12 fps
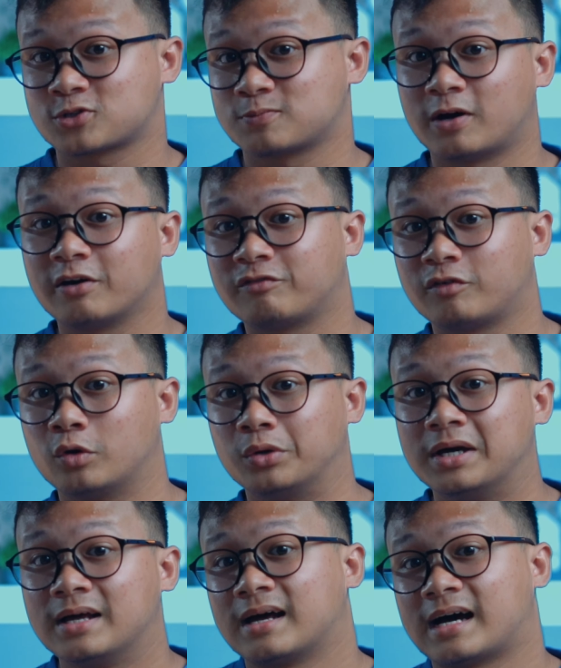smartphone,
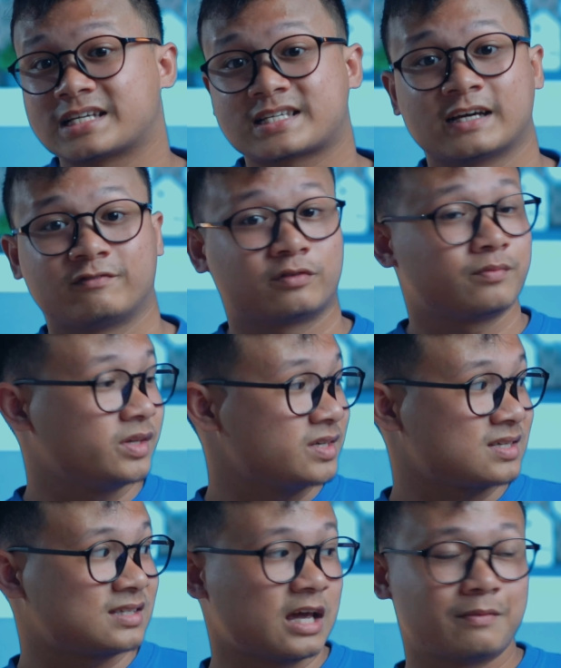aside from this
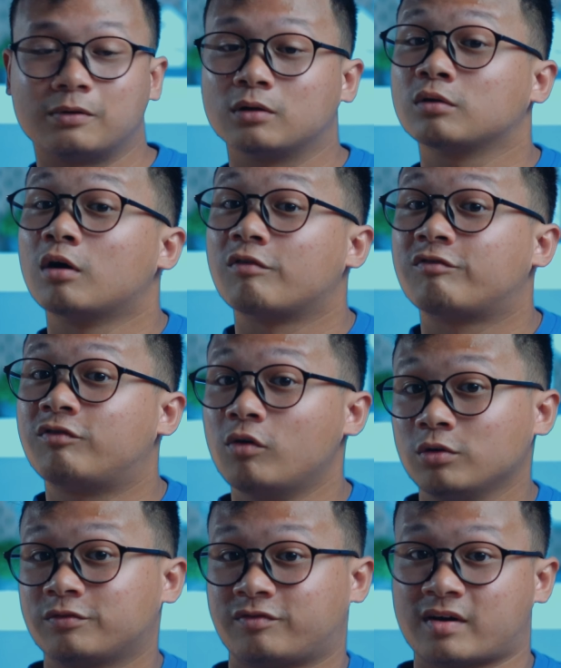staple
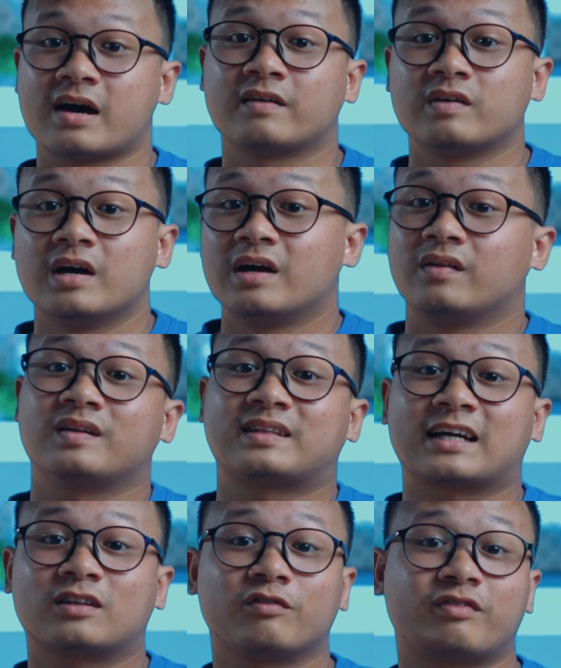Fold 5, the
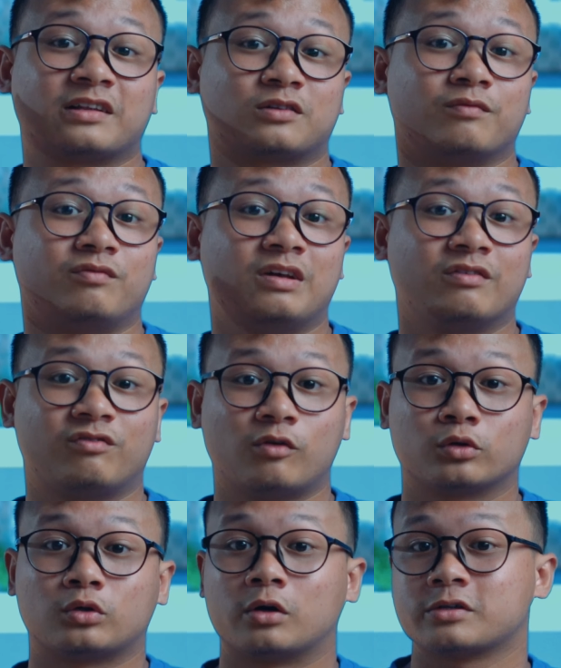TECNO Phantom V
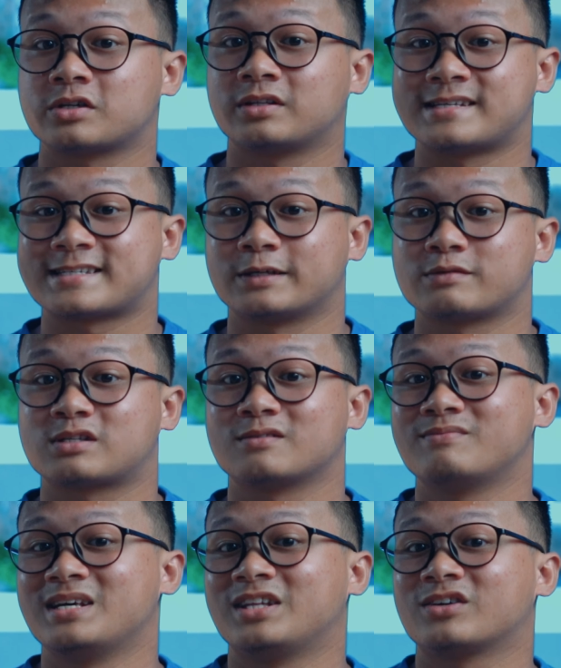Fold also deserves to
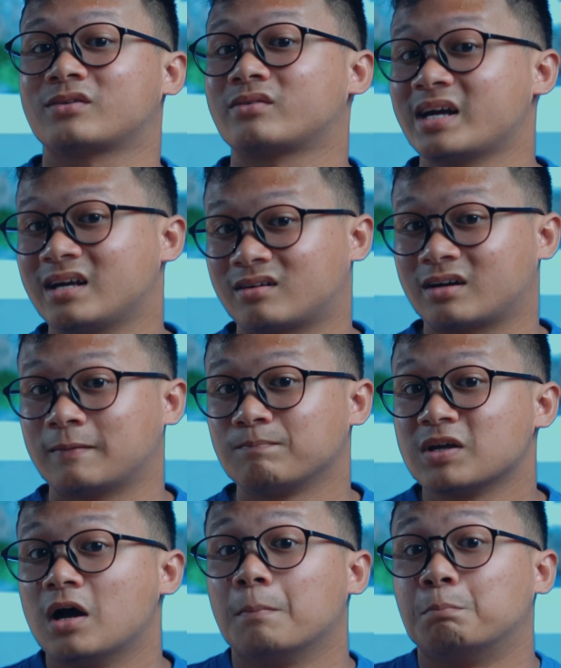be in your radar.
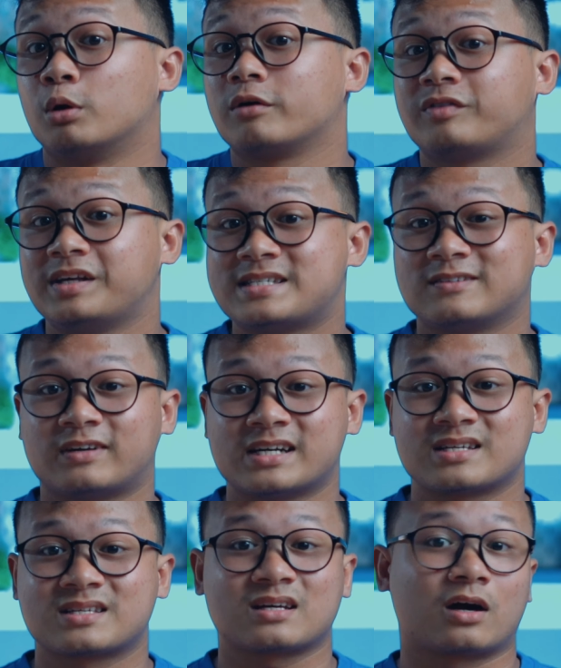Both of these
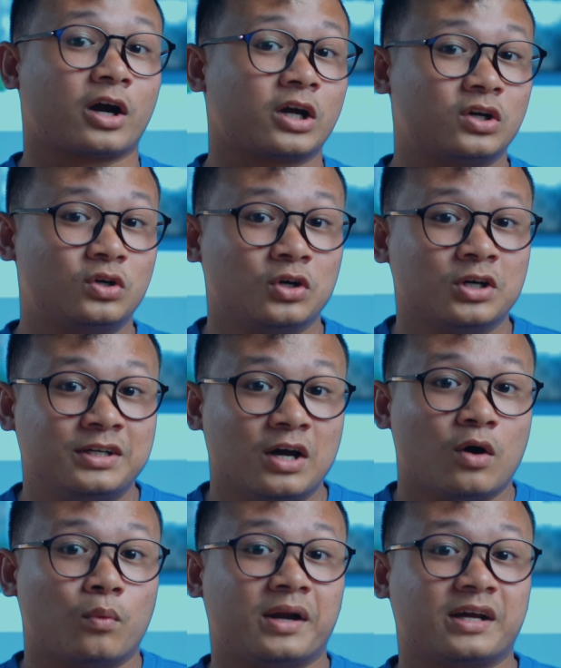devices are good
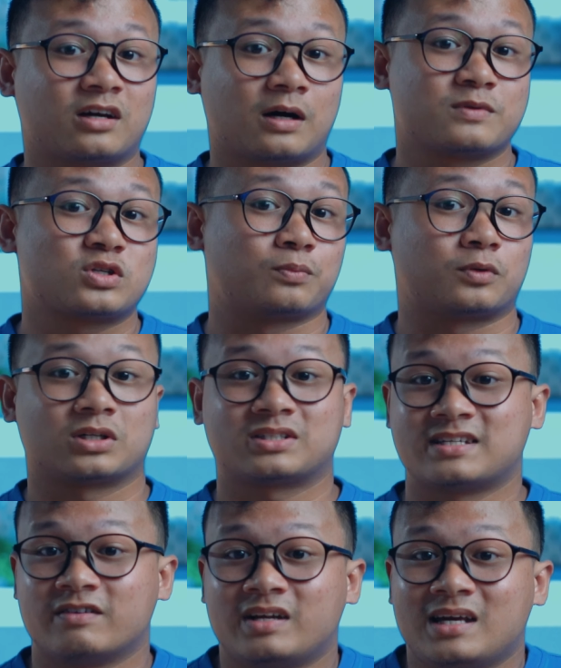when it comes to
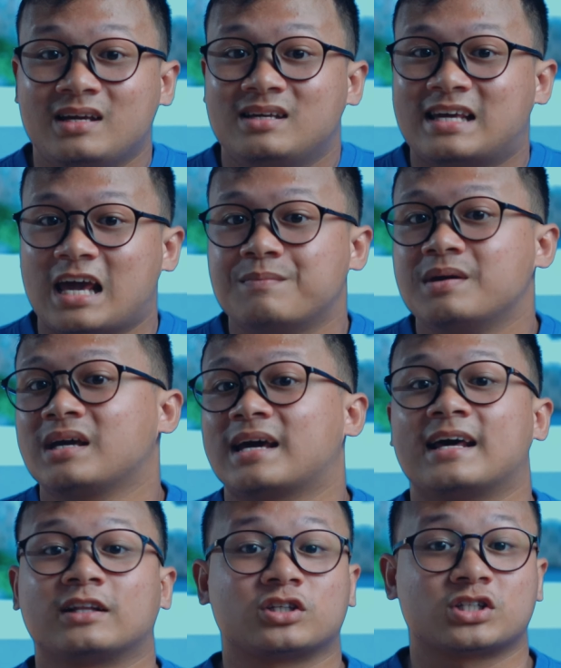productivity, gaming, and
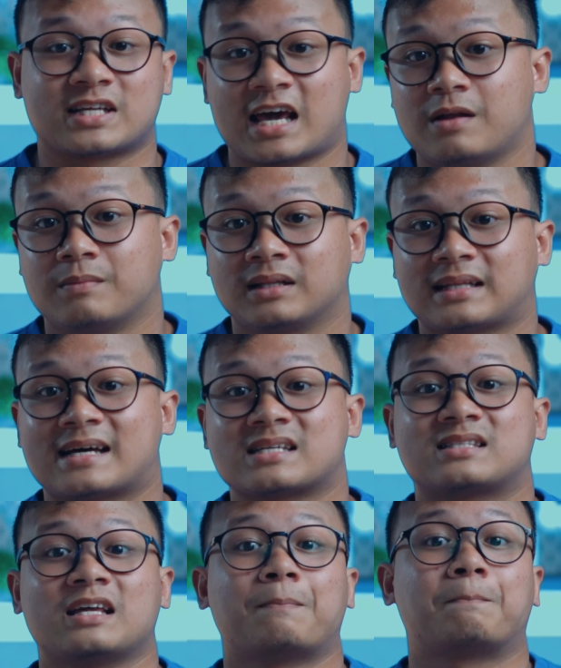entertainment as
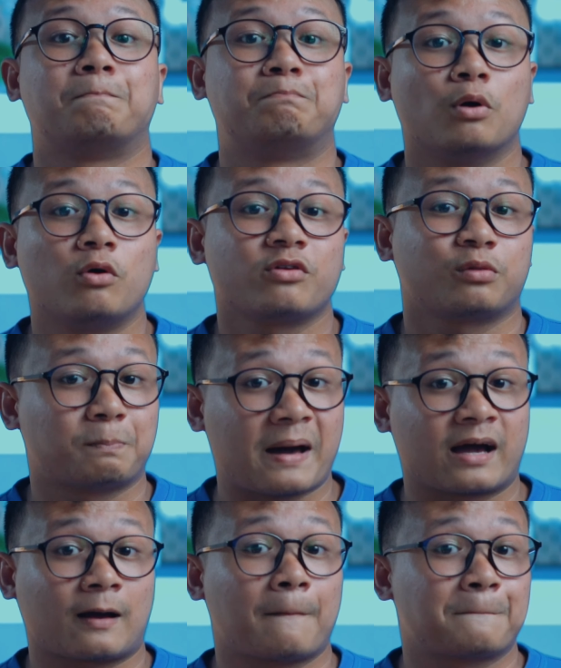they both
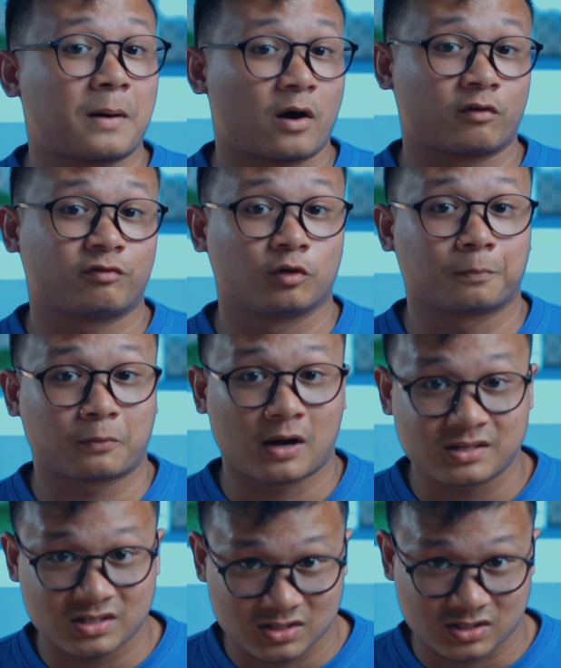pack powerful
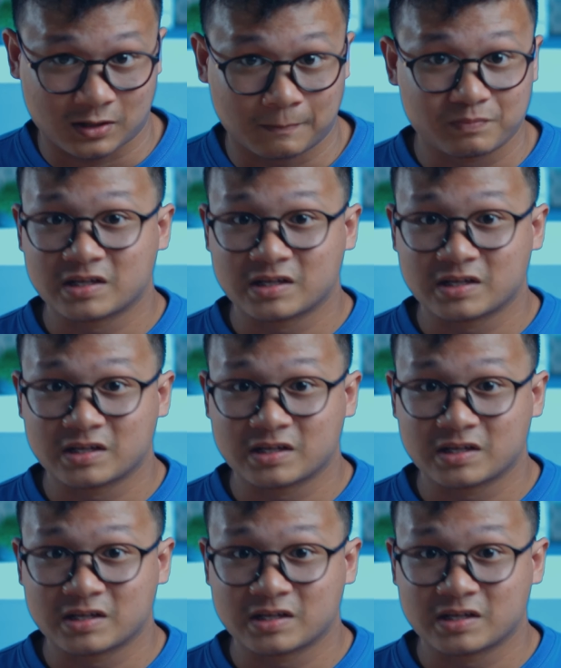processor.